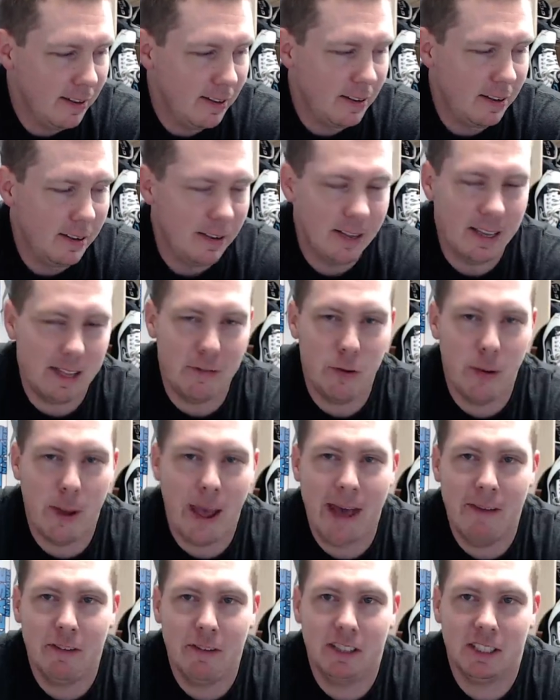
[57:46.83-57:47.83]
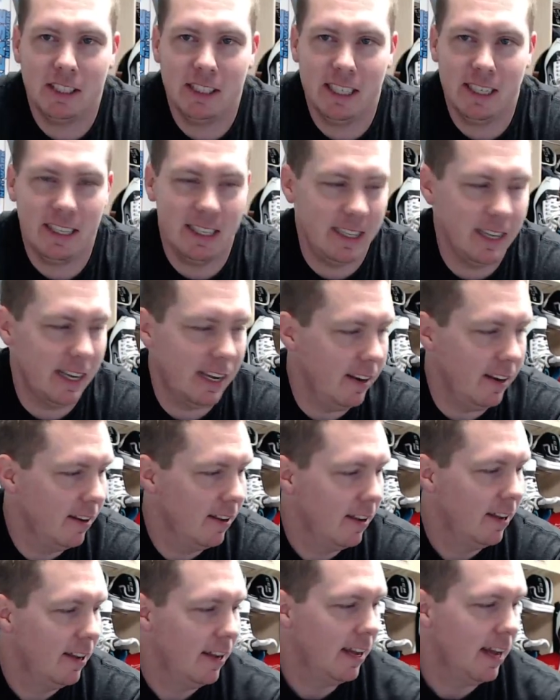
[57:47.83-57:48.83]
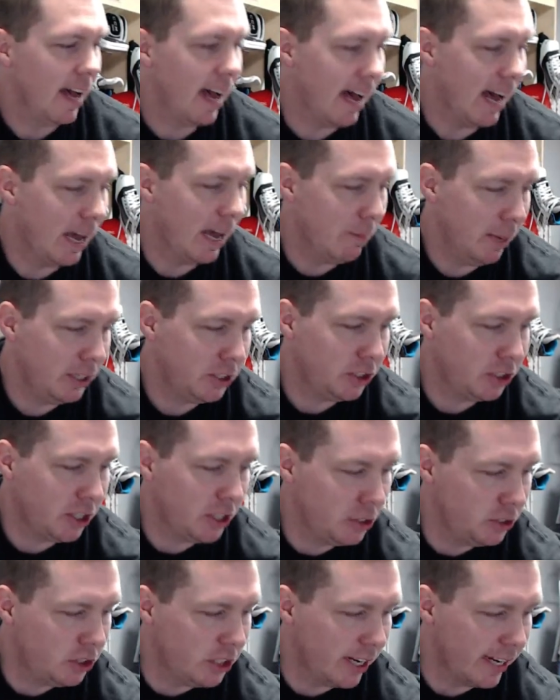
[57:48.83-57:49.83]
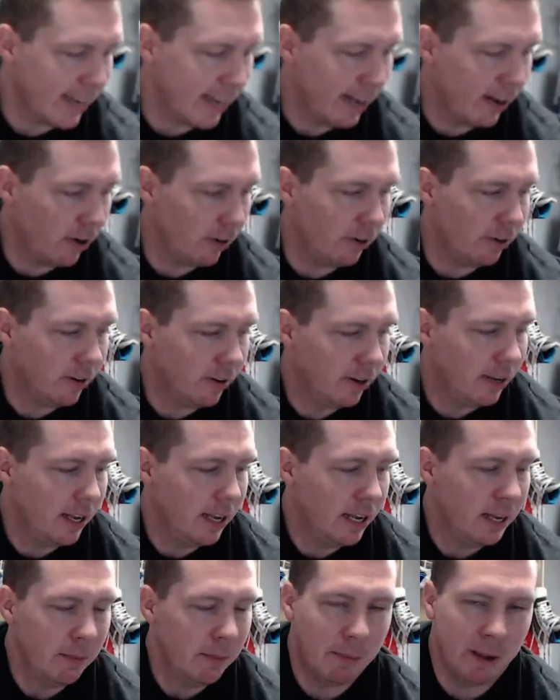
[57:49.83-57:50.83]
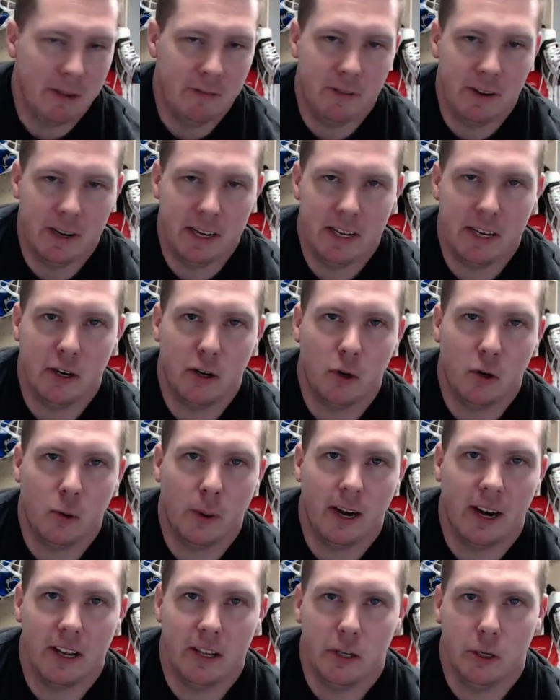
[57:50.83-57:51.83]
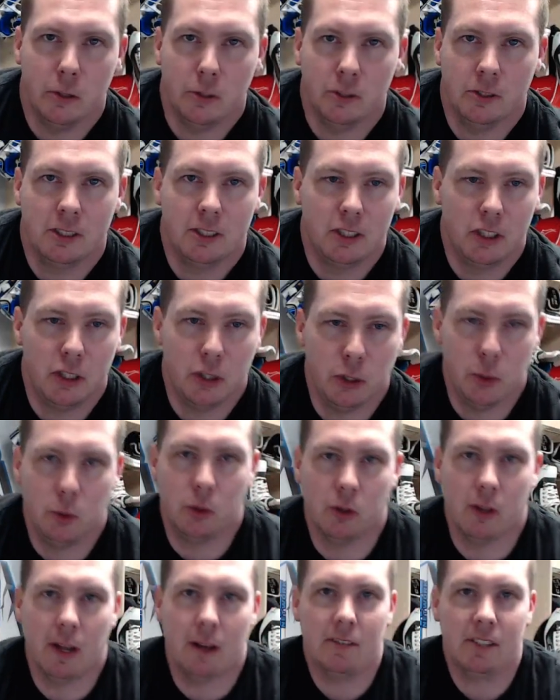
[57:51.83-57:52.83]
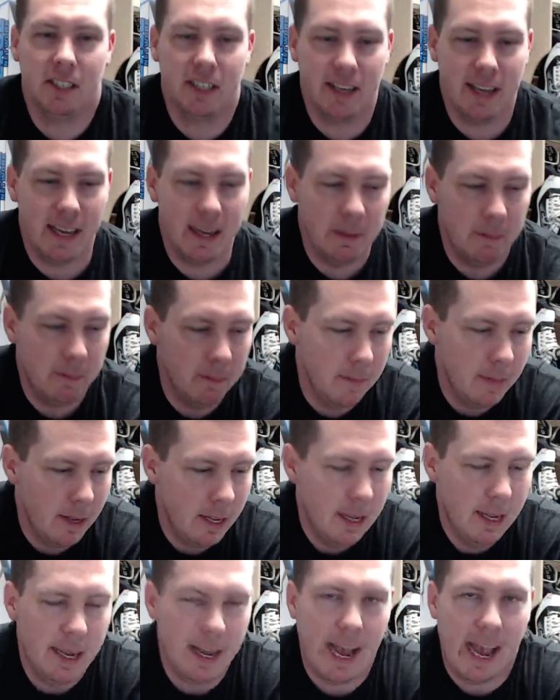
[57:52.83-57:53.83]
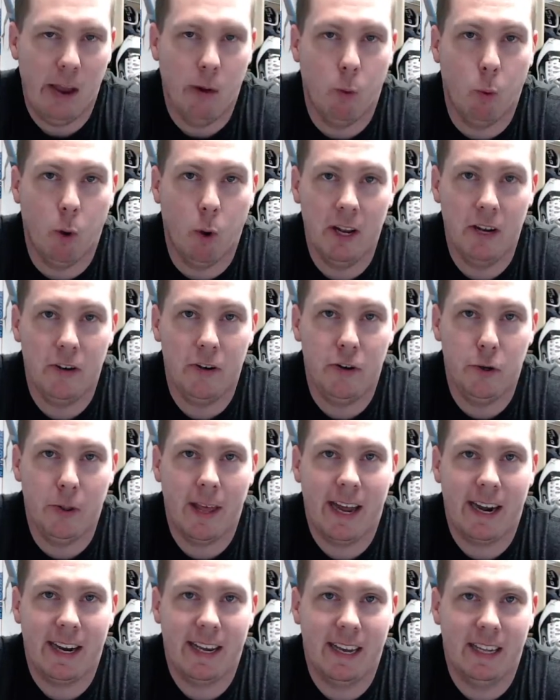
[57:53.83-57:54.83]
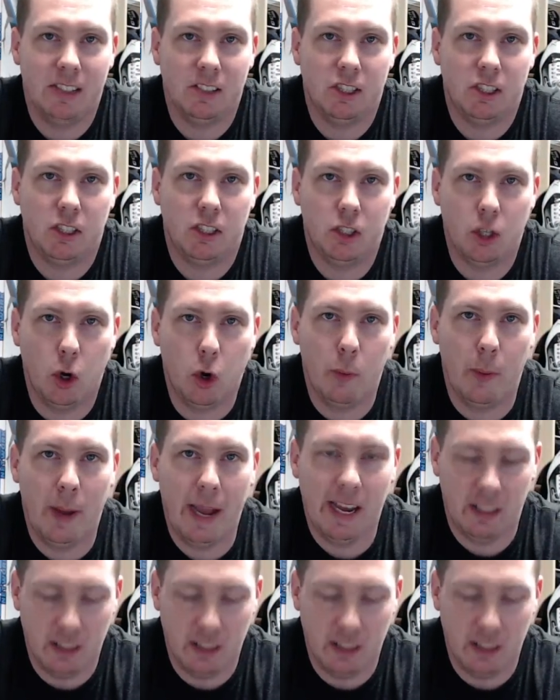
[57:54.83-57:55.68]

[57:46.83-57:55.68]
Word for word: if you haven't seen it yet, uh, make sure you check out my video where I used two gloves in a game. I want to do that again so badly.